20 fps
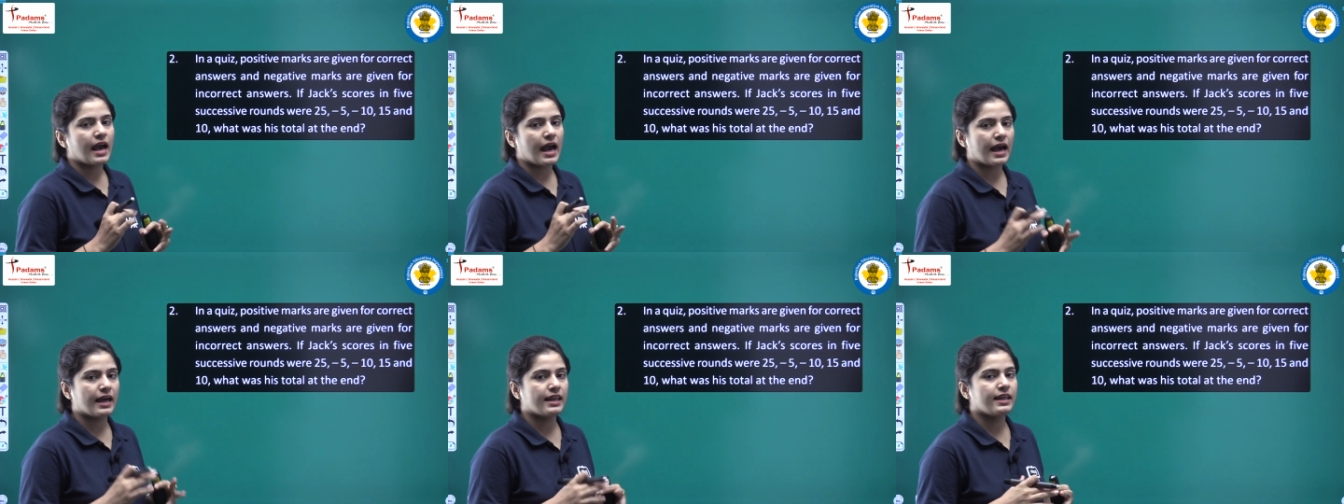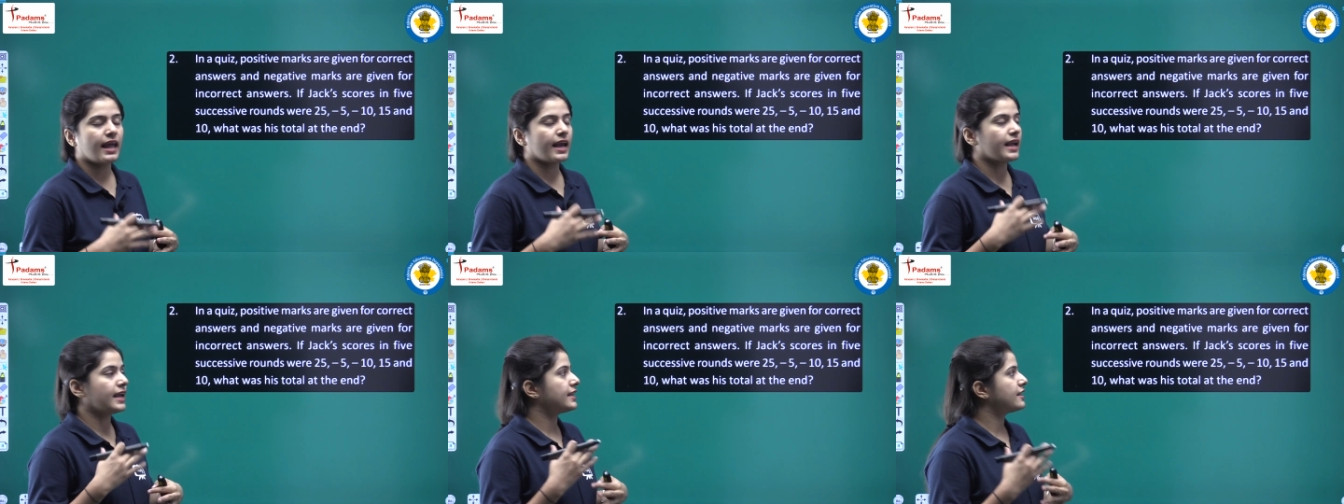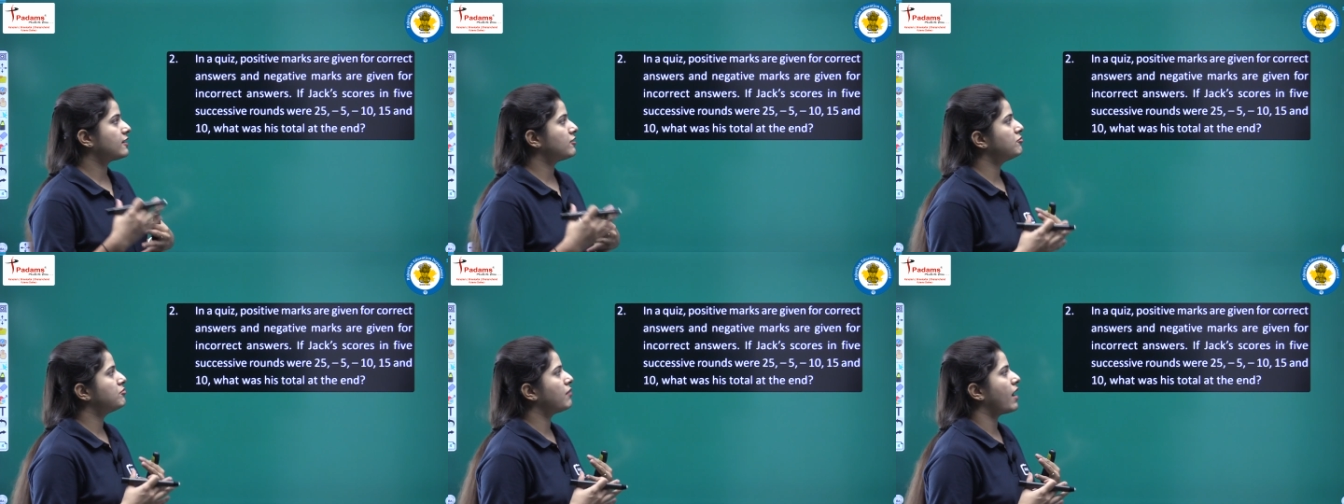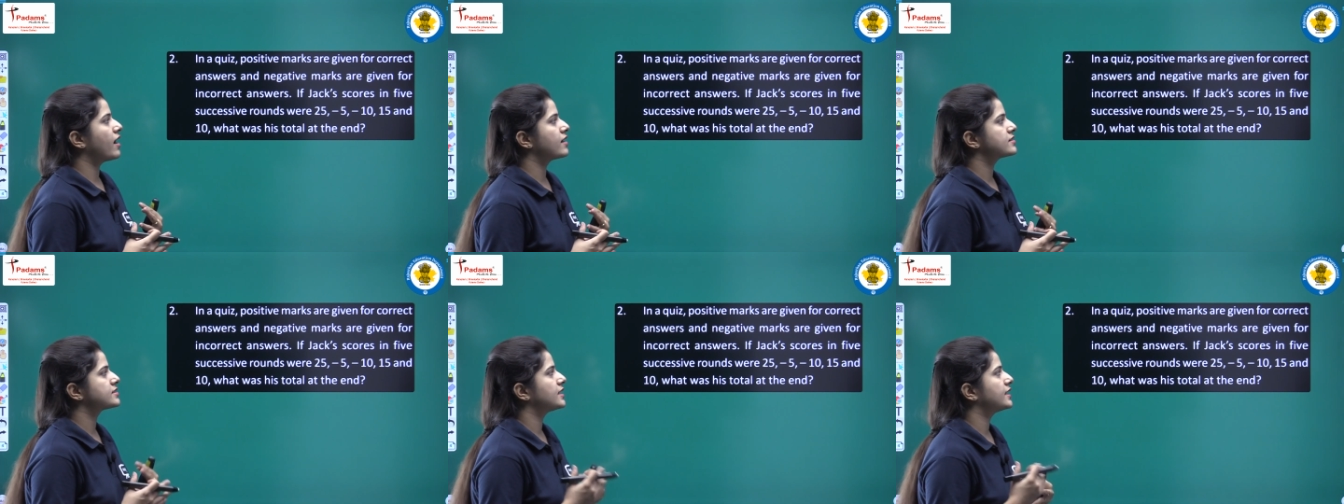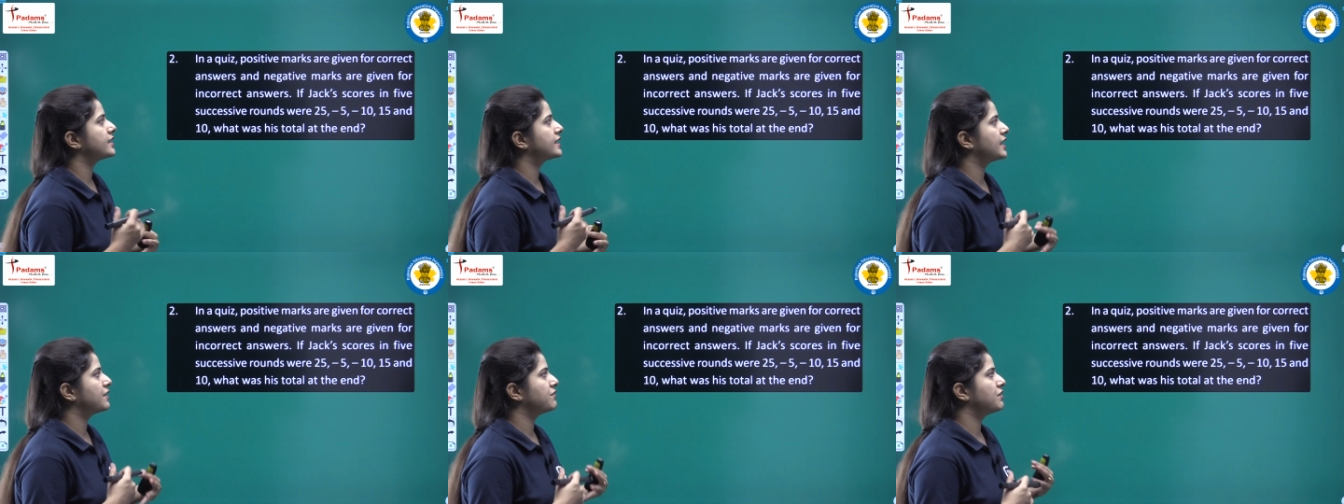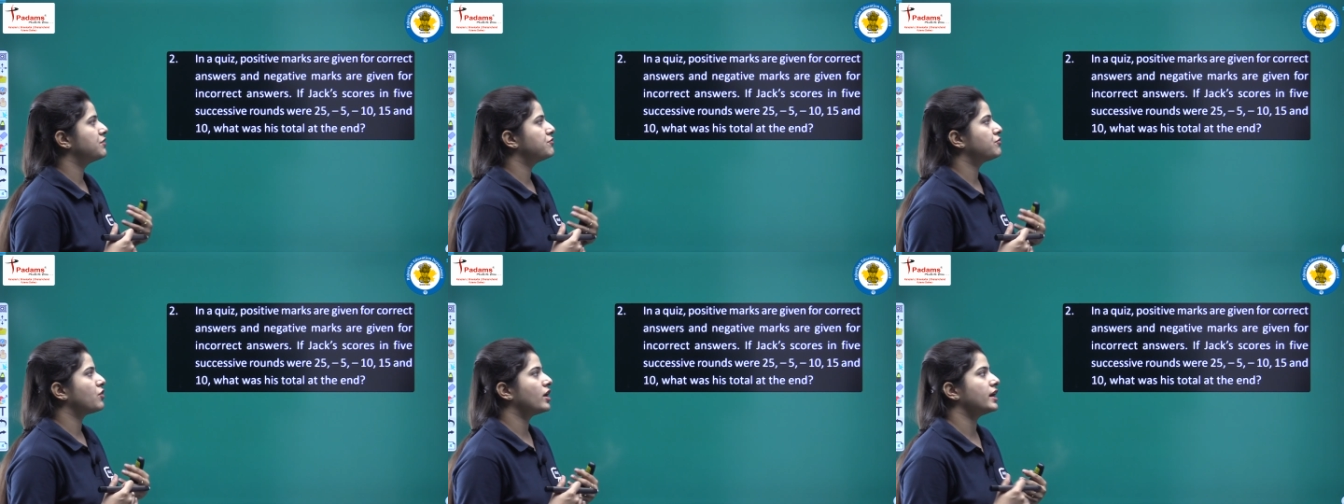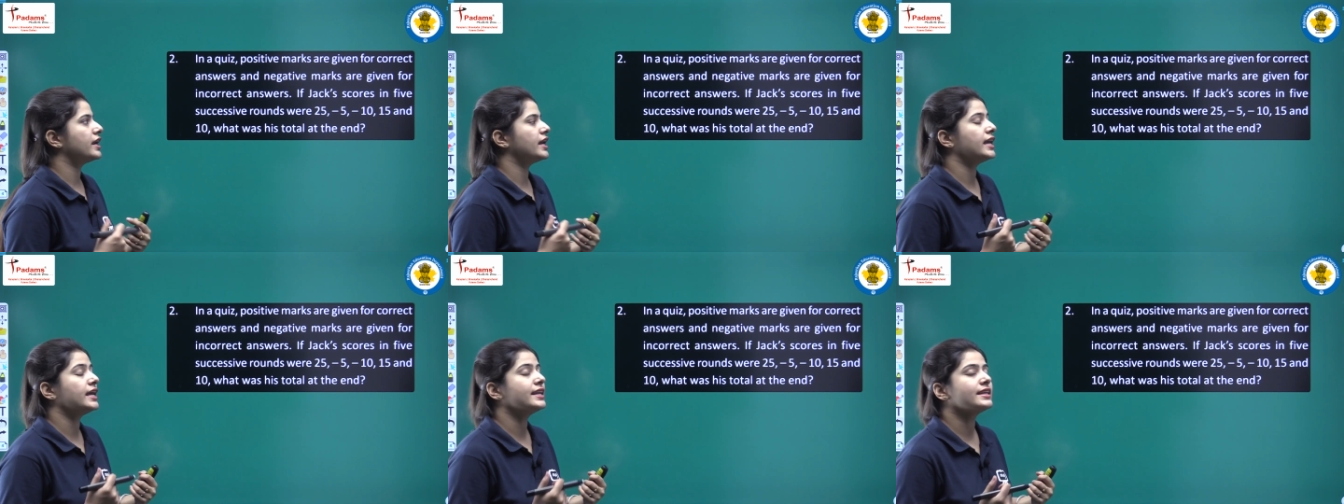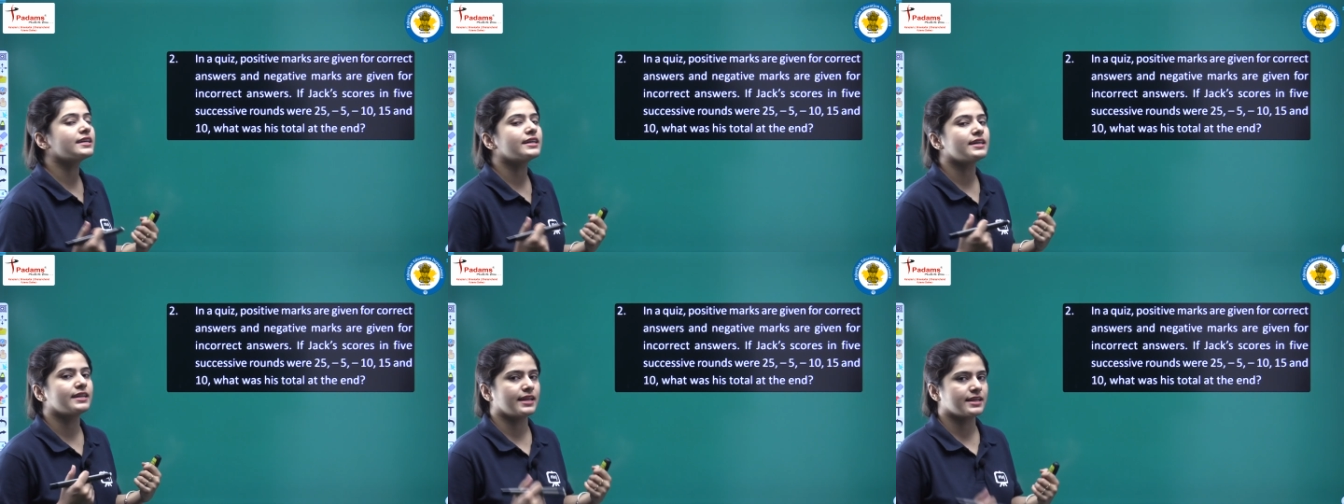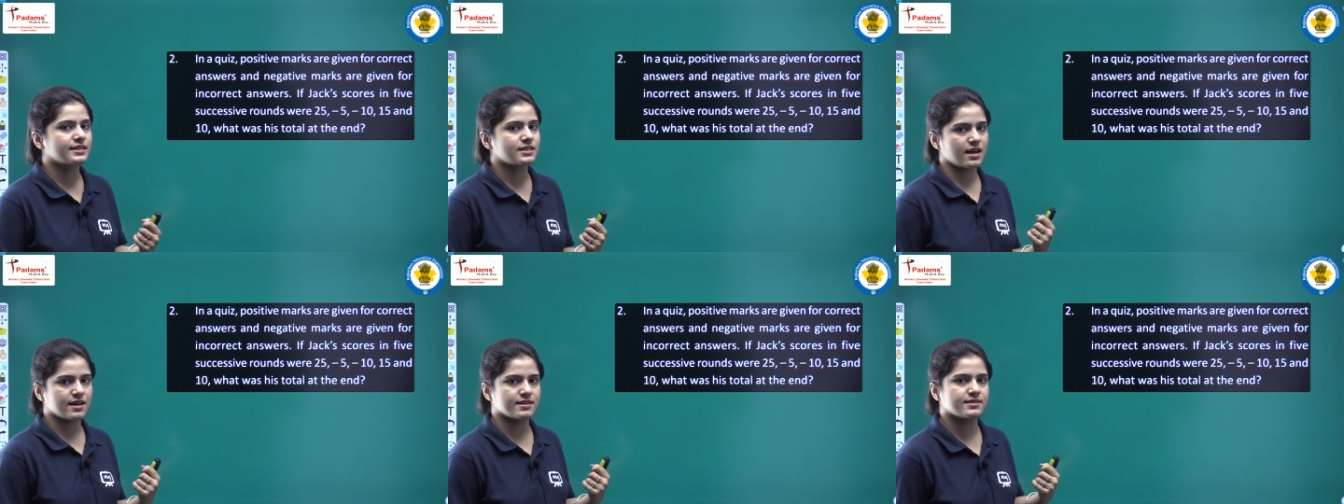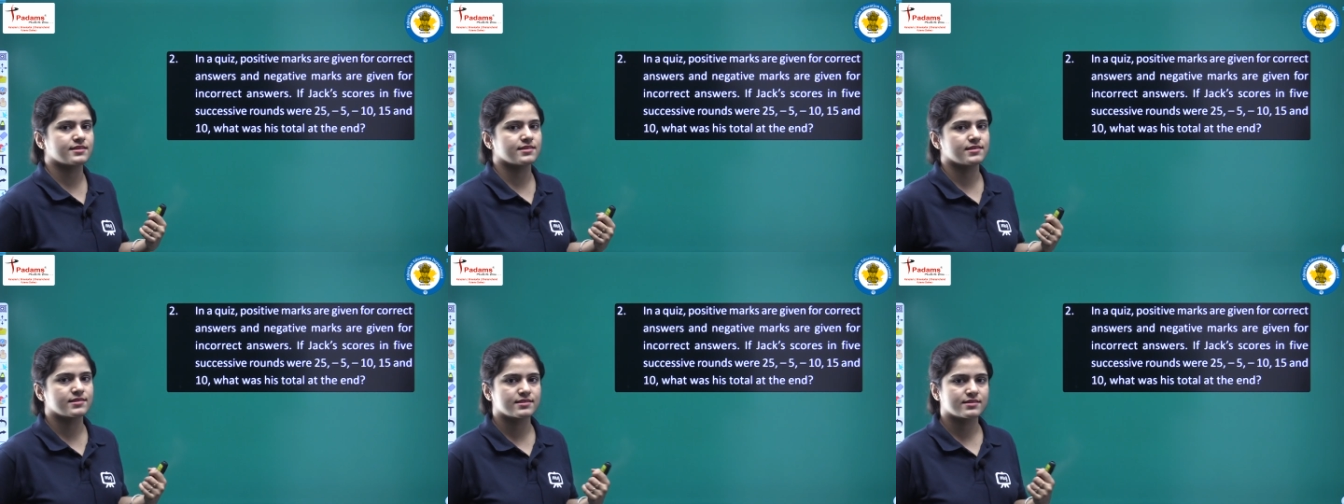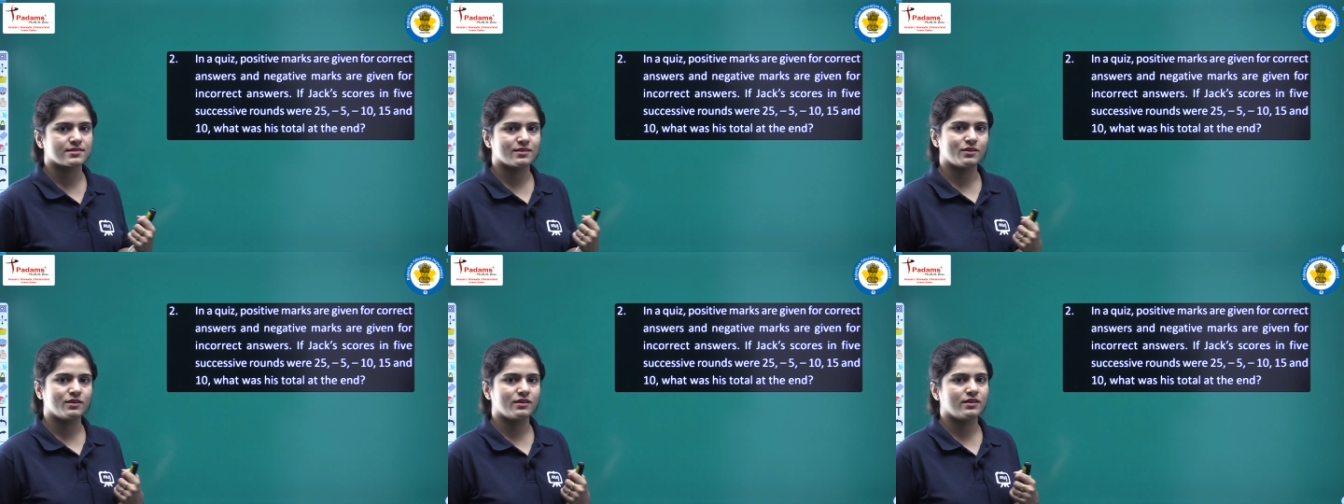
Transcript: and negative marks are given for incorrect answers.